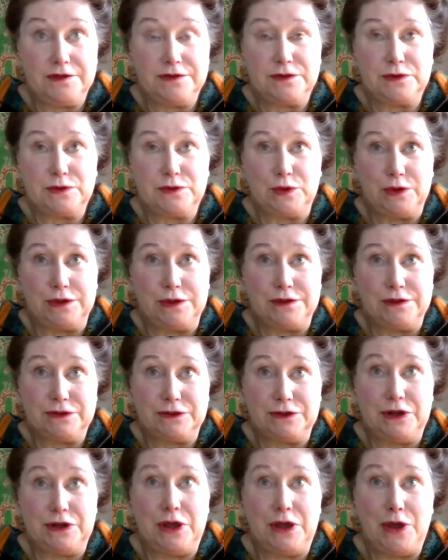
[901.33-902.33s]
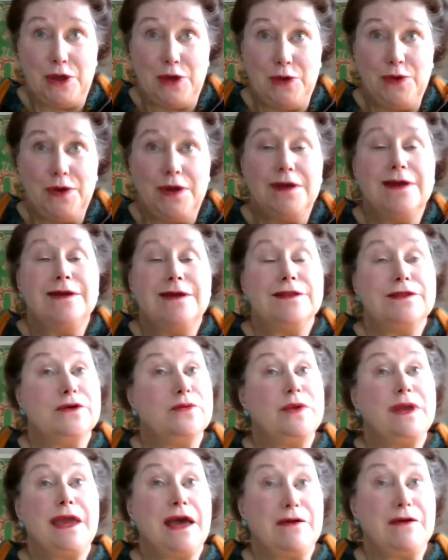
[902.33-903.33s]
of these stories to know
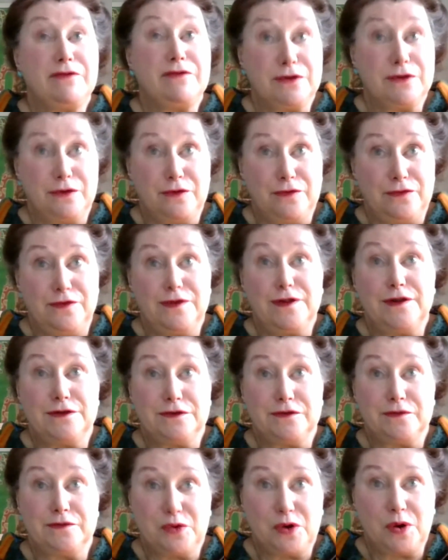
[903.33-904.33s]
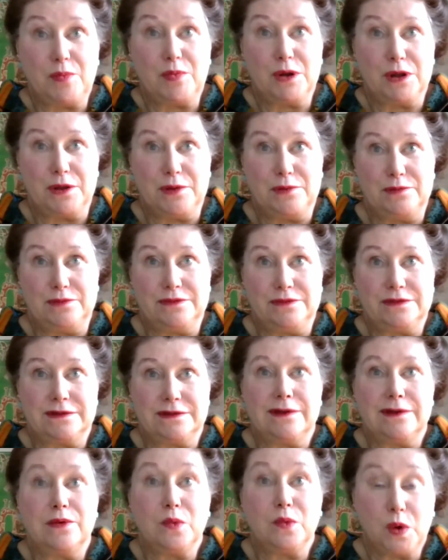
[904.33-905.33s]
that we have an awful lot of problems
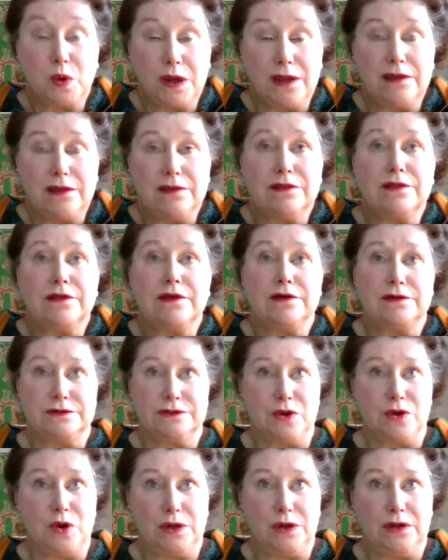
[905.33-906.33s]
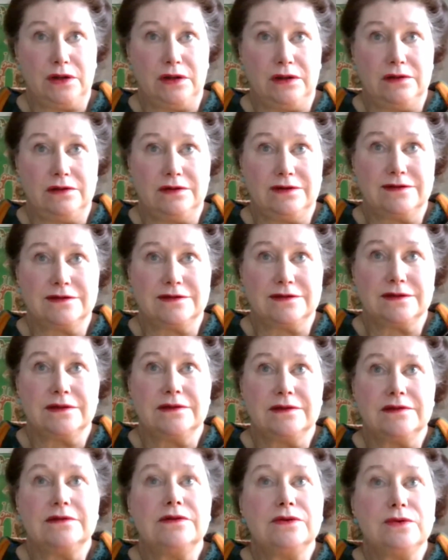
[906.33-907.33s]
with Scotland,
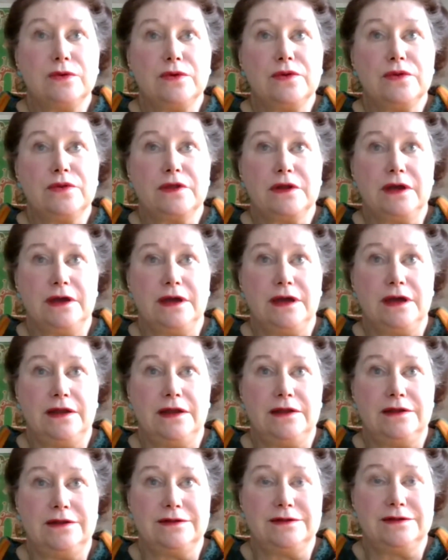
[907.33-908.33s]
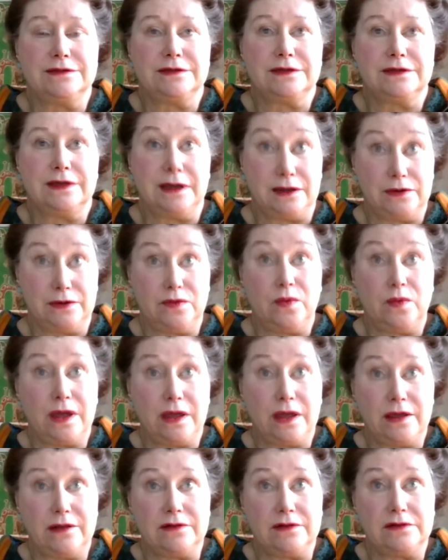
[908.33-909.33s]
Northern Ireland, and
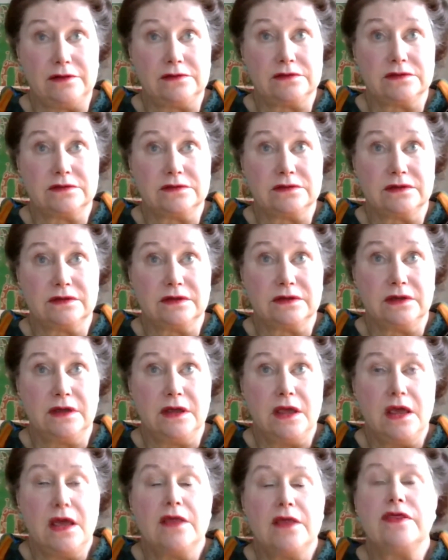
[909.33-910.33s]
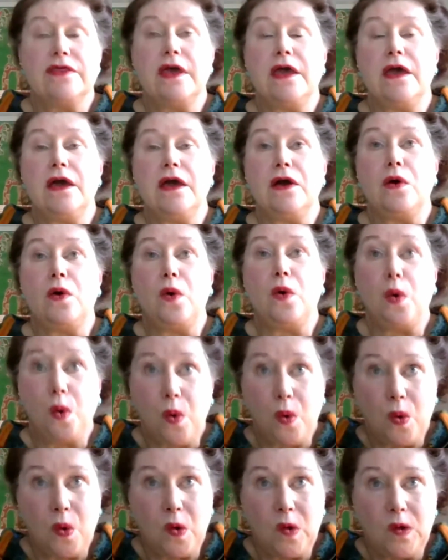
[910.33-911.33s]
Wales. They're
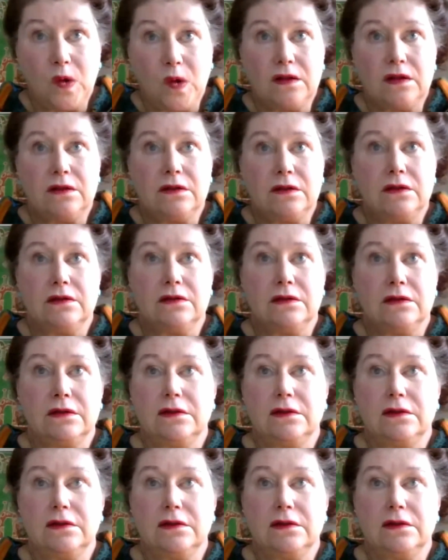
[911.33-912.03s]
all